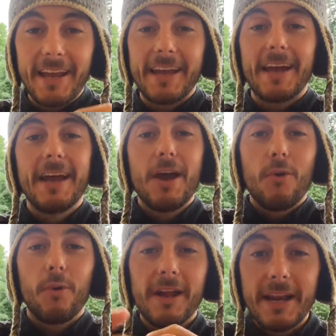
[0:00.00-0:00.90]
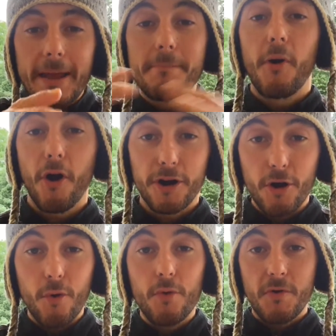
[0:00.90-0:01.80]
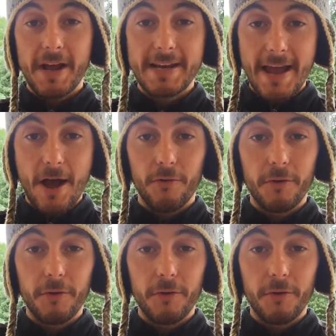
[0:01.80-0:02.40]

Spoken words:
a bardo right now.